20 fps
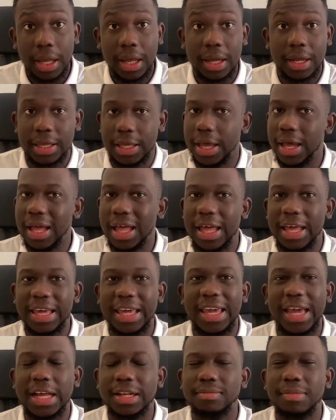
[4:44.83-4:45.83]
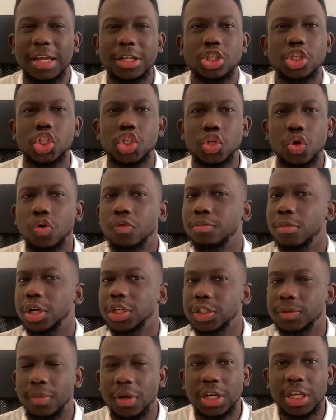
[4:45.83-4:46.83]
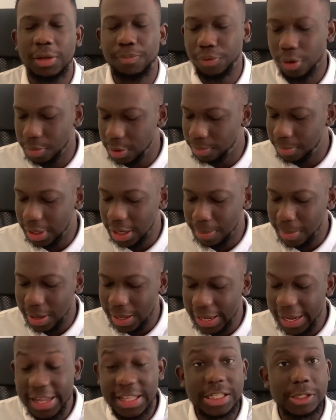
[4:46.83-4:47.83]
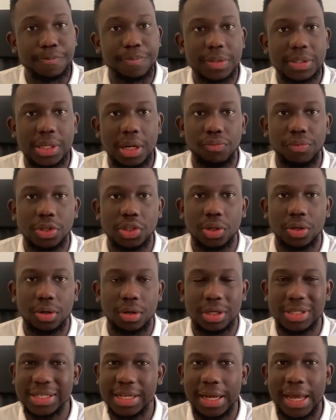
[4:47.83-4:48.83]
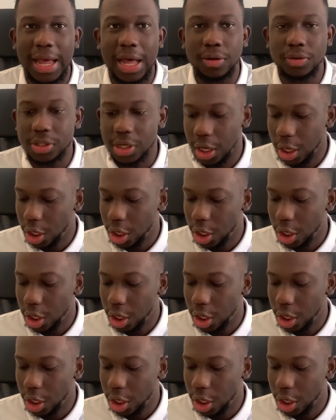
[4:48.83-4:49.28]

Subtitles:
Yeah, he had made so much money. He probably made about 80% return on his account.